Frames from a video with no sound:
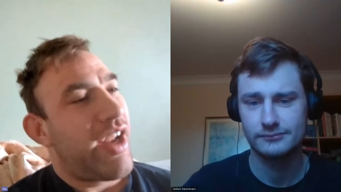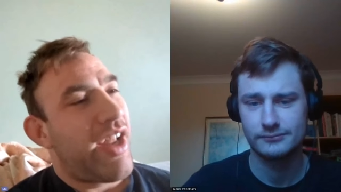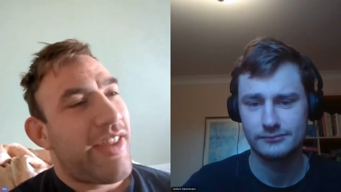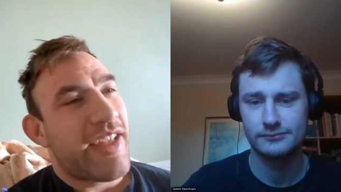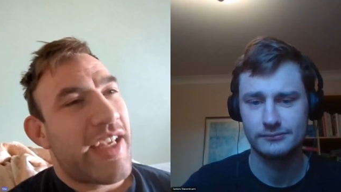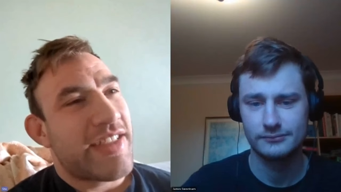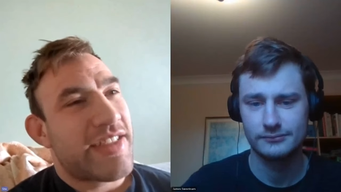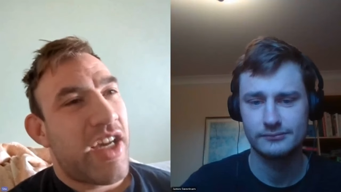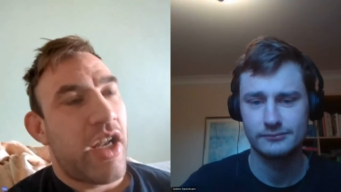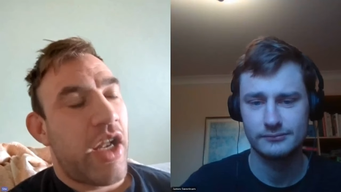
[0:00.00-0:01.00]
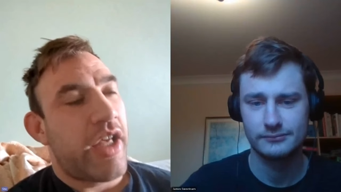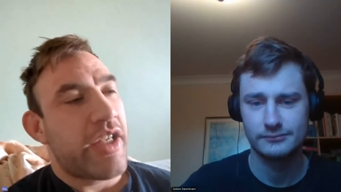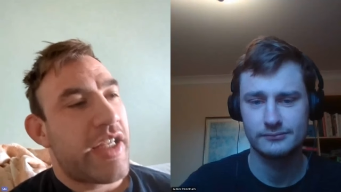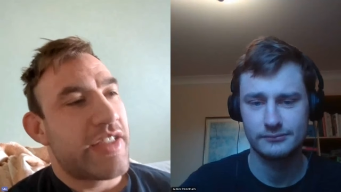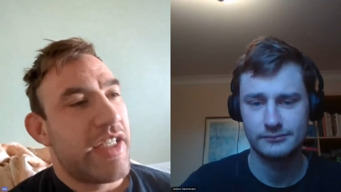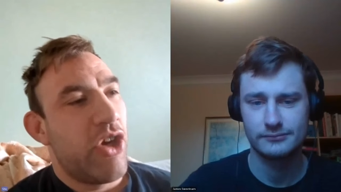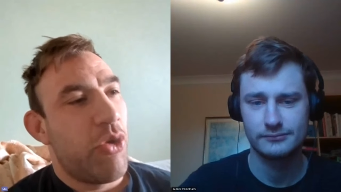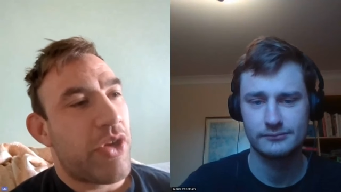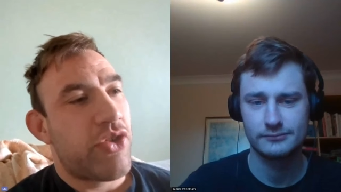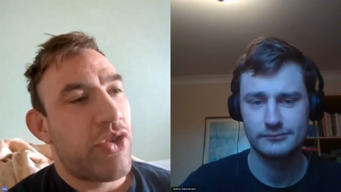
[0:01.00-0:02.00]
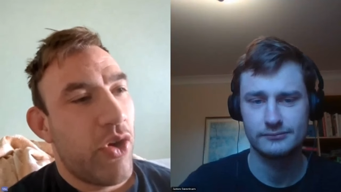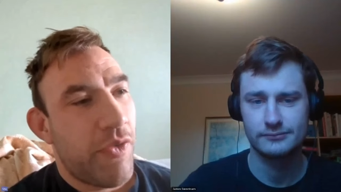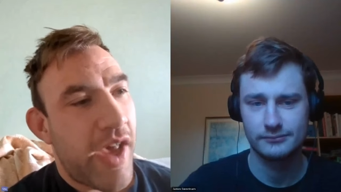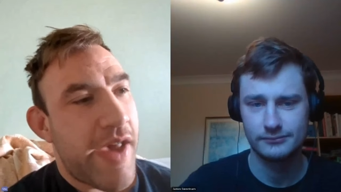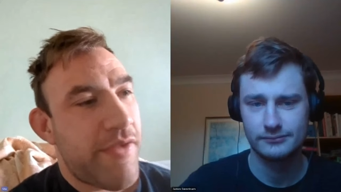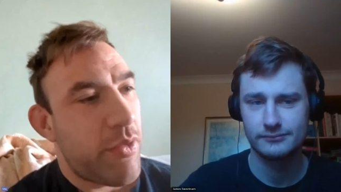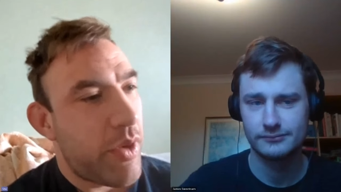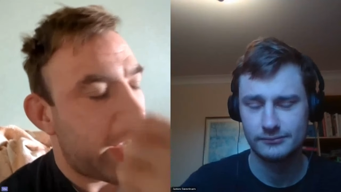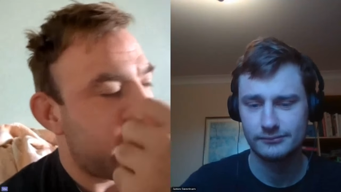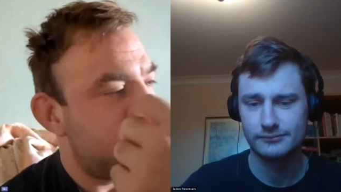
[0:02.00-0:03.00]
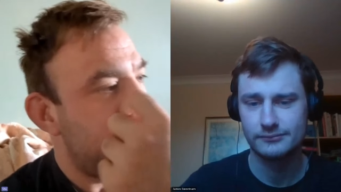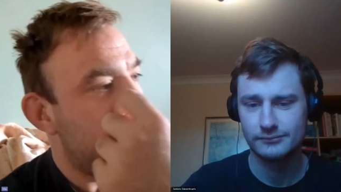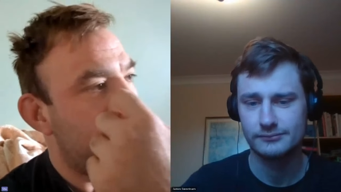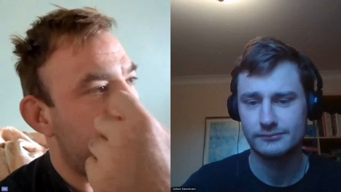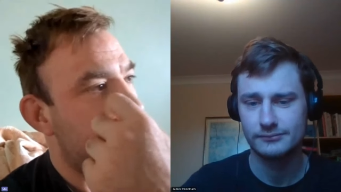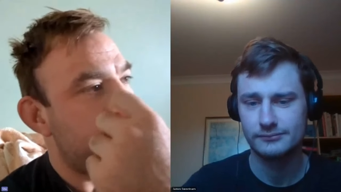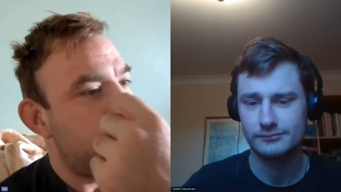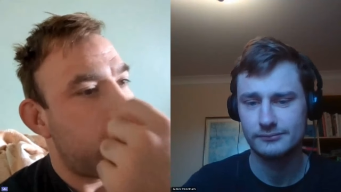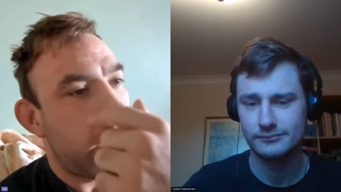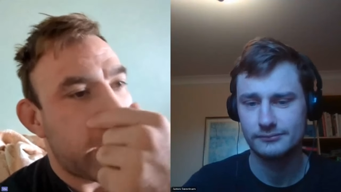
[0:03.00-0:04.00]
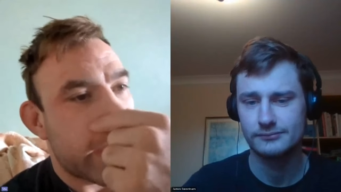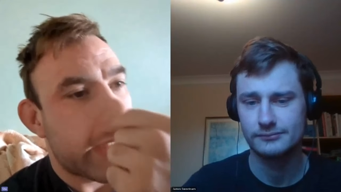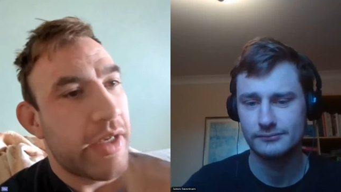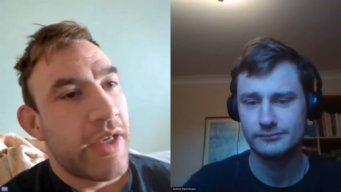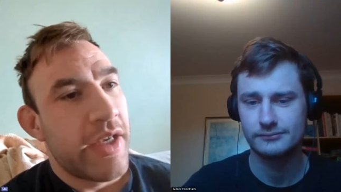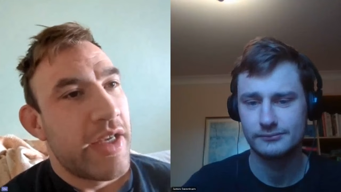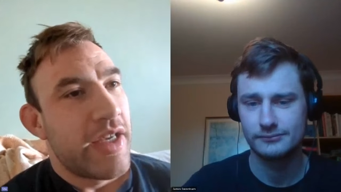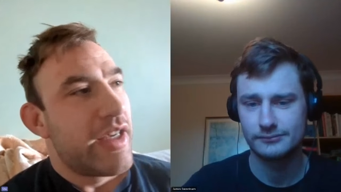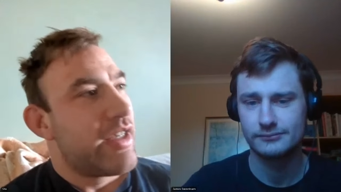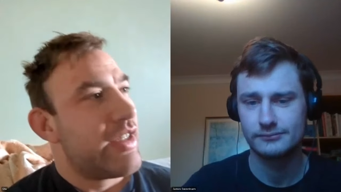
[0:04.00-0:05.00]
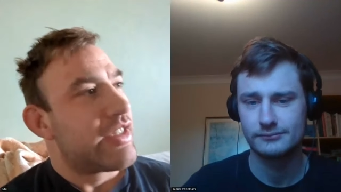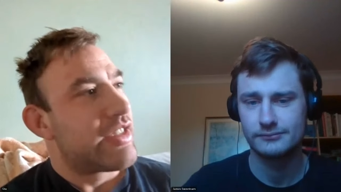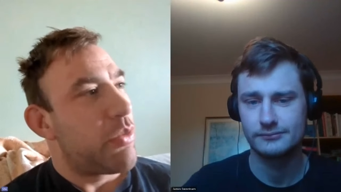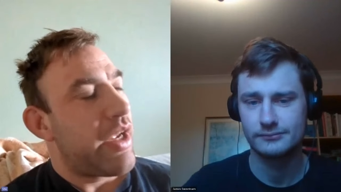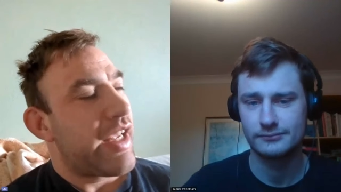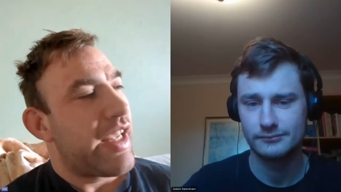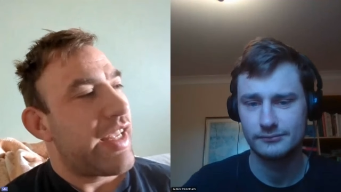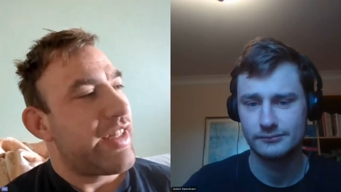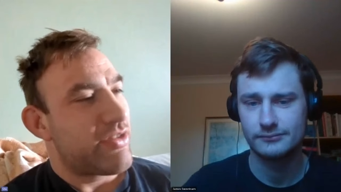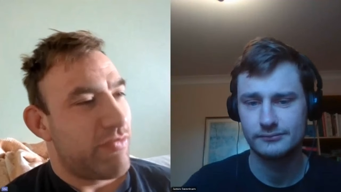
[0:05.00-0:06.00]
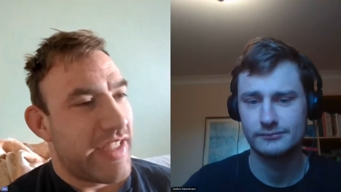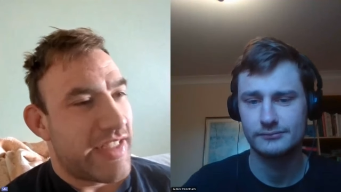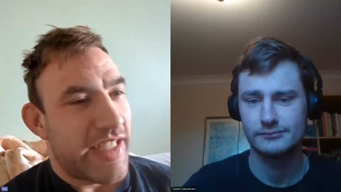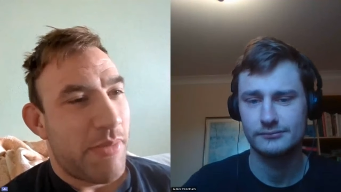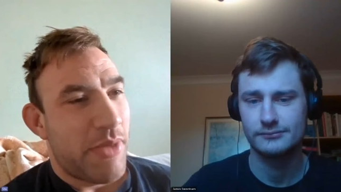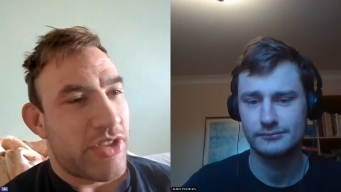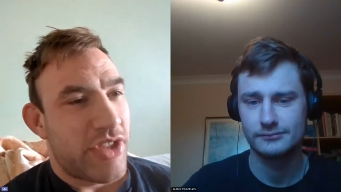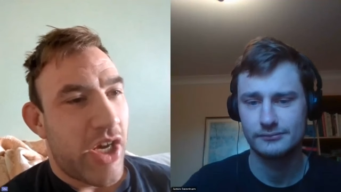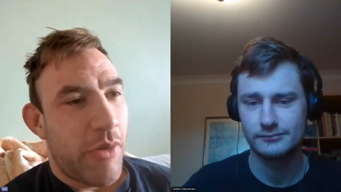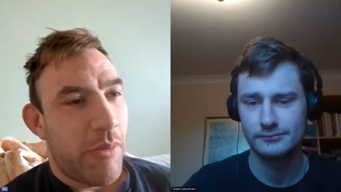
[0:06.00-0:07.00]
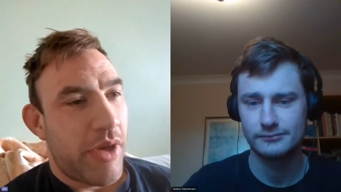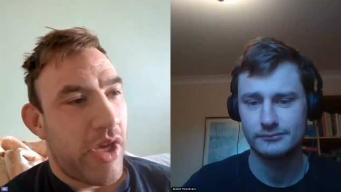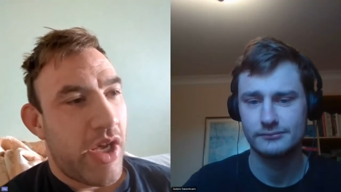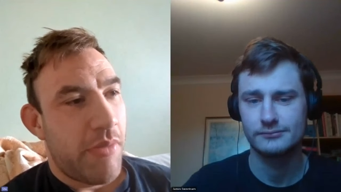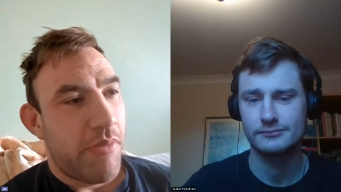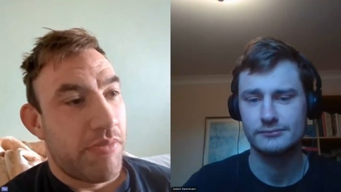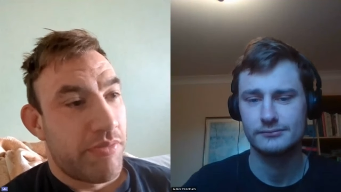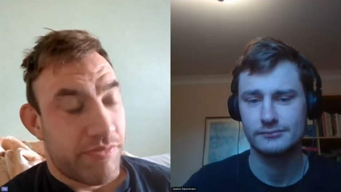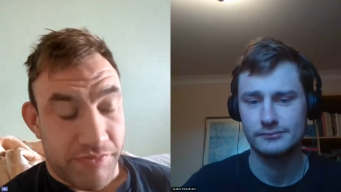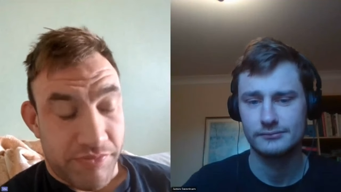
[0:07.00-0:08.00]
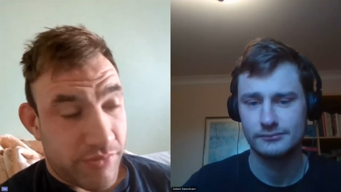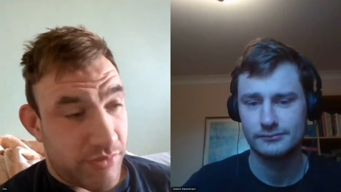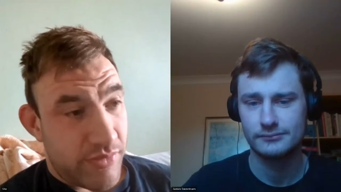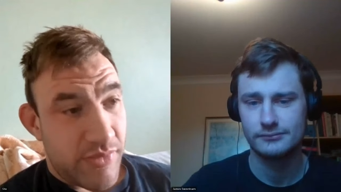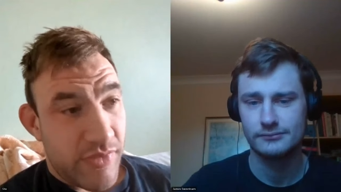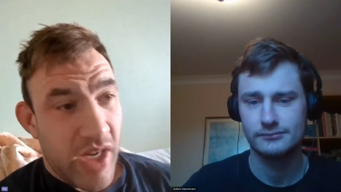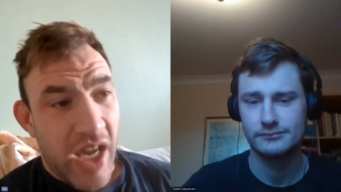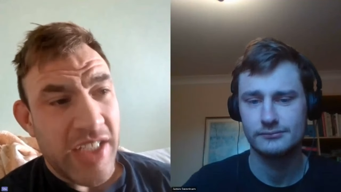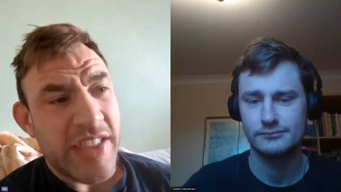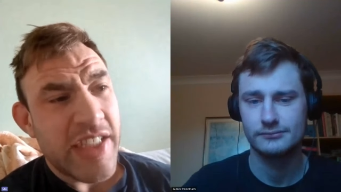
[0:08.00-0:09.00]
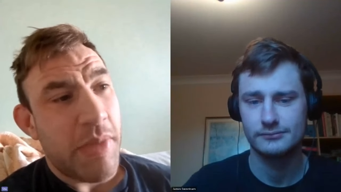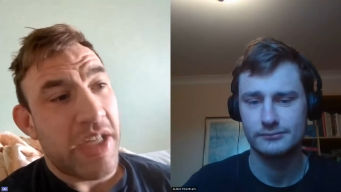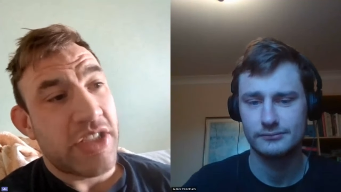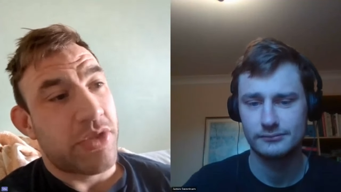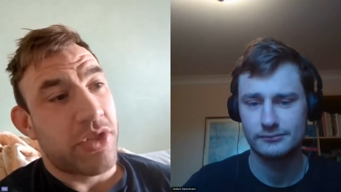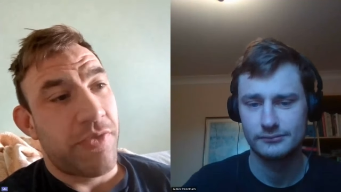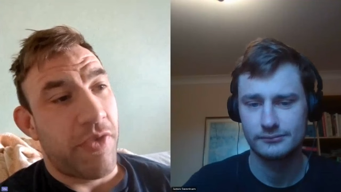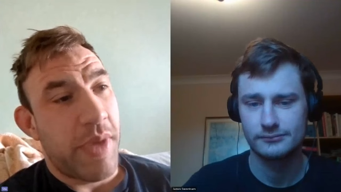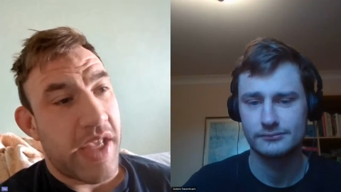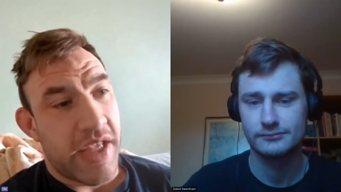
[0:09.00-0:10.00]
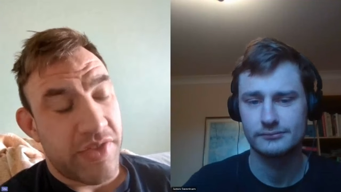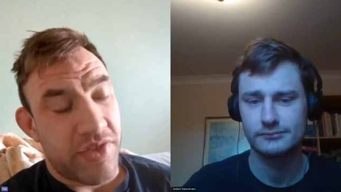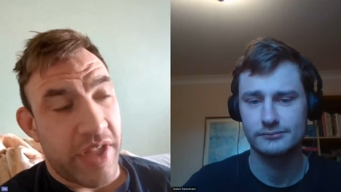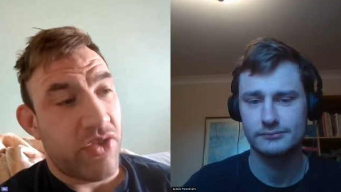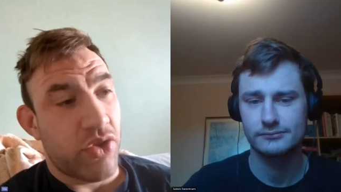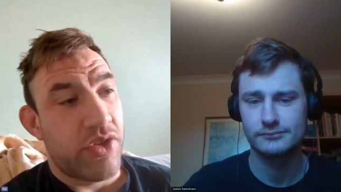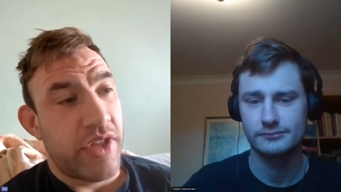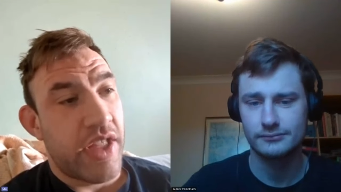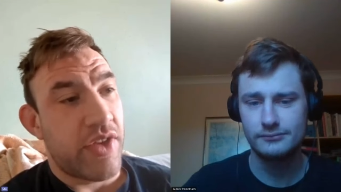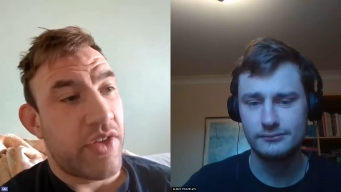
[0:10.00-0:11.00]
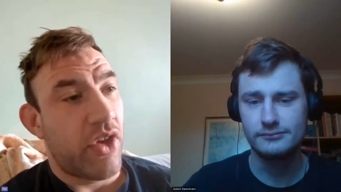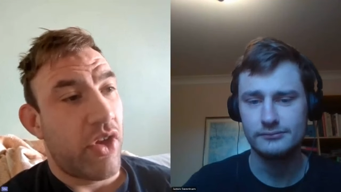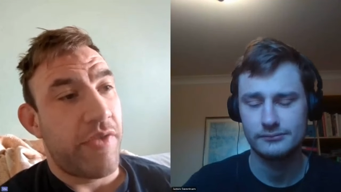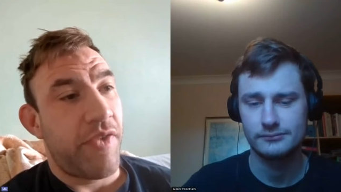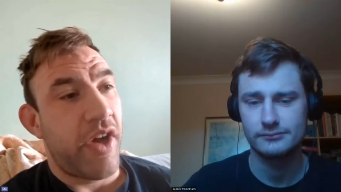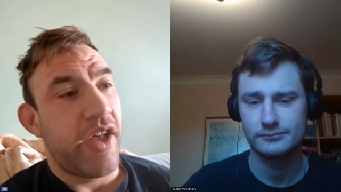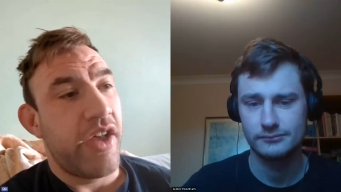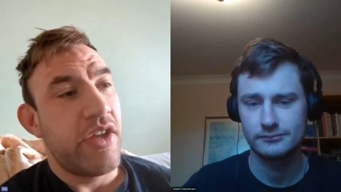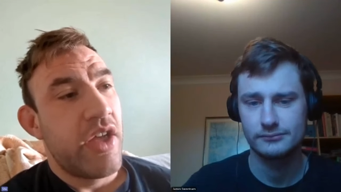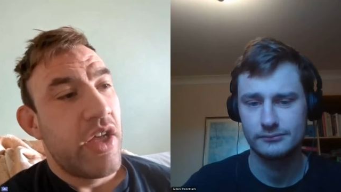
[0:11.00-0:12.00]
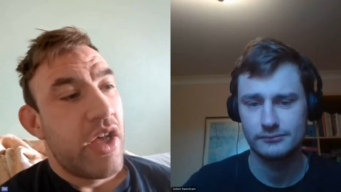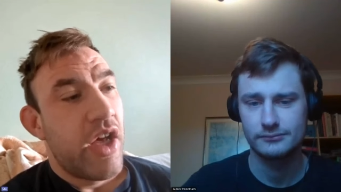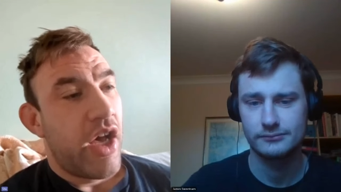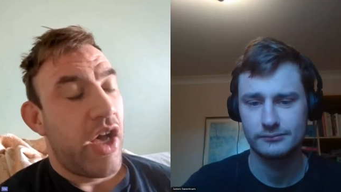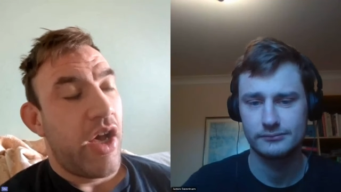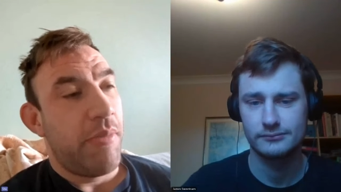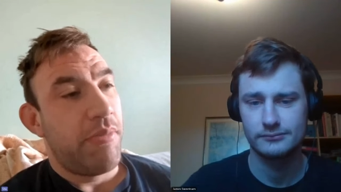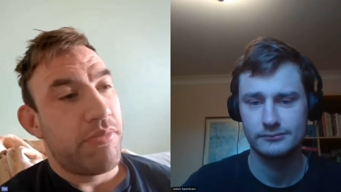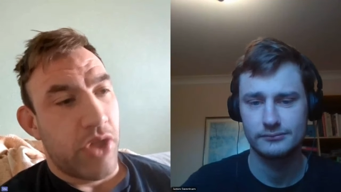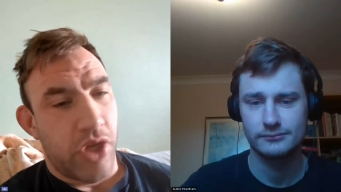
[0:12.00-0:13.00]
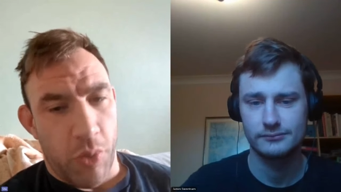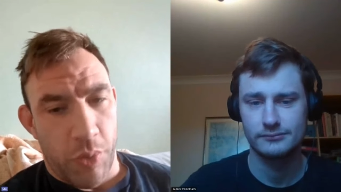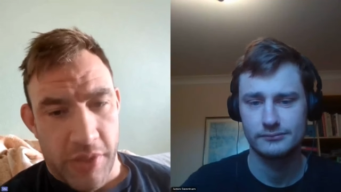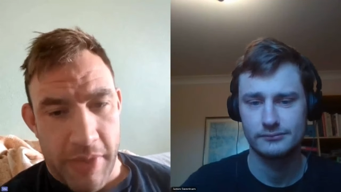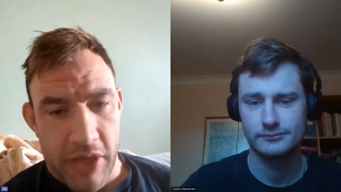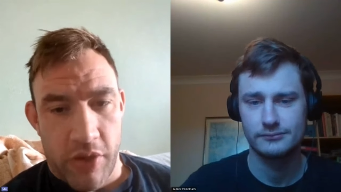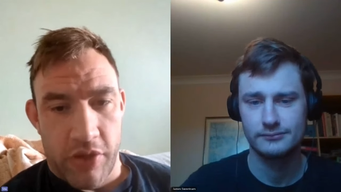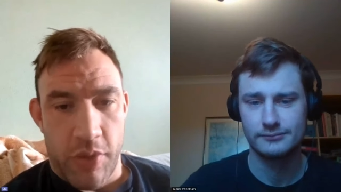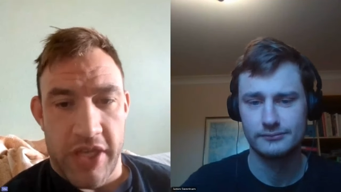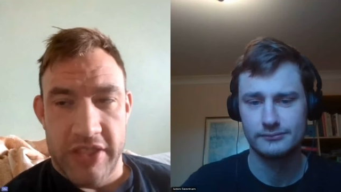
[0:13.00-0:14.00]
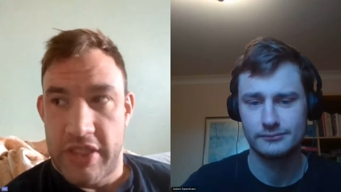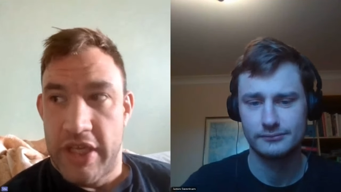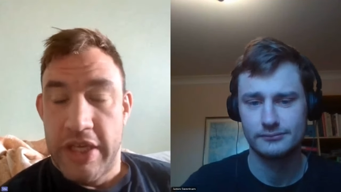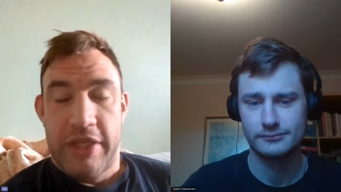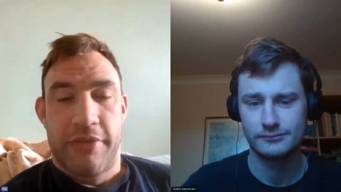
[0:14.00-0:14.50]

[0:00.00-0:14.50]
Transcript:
Speaker 1: and I think he's kind of like, he's a little bit short for heavyweight. He's a little bit, you know, like swingy. He doesn't really set much up. Um, I just think the matchup's good for me. He's he's a he's a solid fighter. Um, you don't win the belt otherwise.